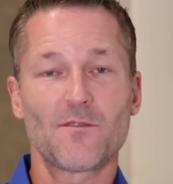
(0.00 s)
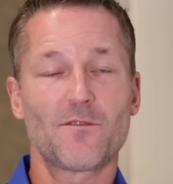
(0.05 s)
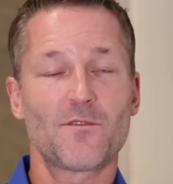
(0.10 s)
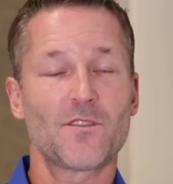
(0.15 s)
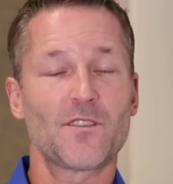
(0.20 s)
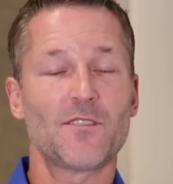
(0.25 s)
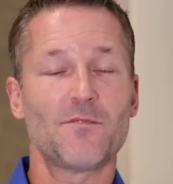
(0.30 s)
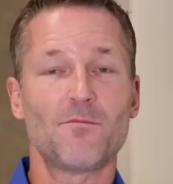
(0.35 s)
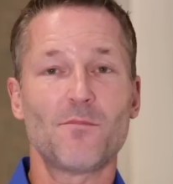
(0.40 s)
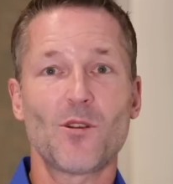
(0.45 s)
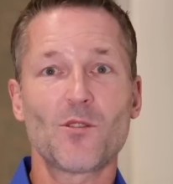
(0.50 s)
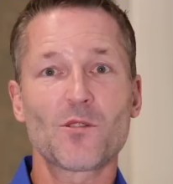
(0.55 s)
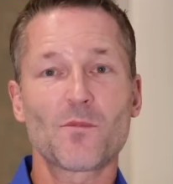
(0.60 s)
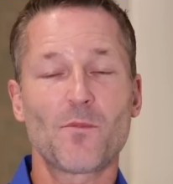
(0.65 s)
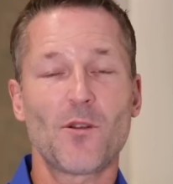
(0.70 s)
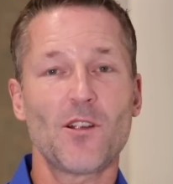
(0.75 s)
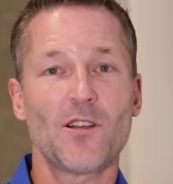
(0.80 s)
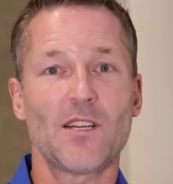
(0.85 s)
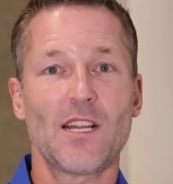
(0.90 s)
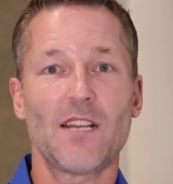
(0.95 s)
for the most
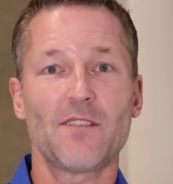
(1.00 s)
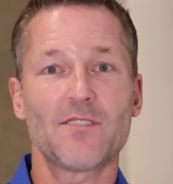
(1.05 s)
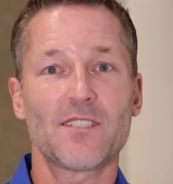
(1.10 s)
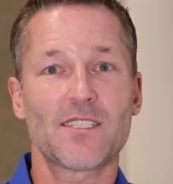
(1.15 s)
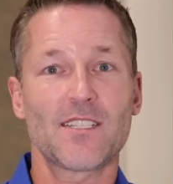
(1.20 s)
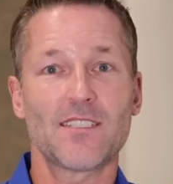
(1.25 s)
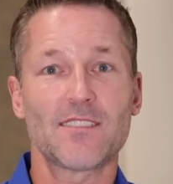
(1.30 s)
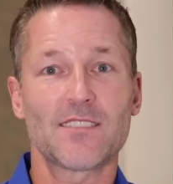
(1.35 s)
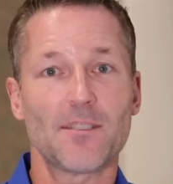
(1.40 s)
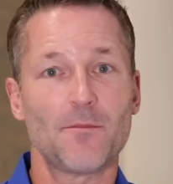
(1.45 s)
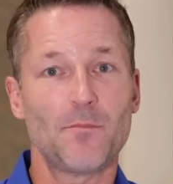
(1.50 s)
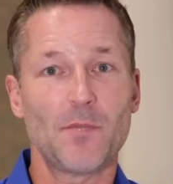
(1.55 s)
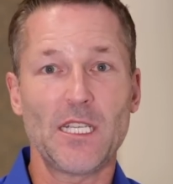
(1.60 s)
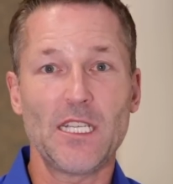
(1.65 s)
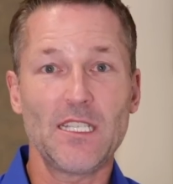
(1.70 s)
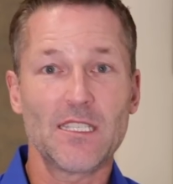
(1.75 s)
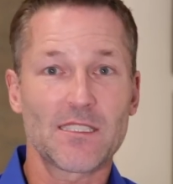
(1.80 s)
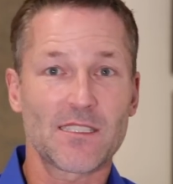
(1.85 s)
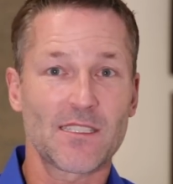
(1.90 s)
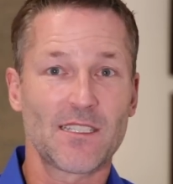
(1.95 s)
part, have a sense of
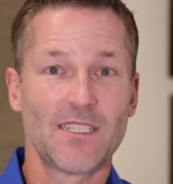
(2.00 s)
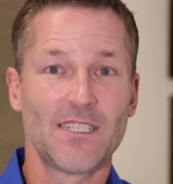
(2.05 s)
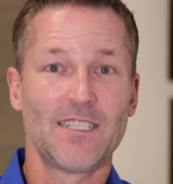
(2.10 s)
peace.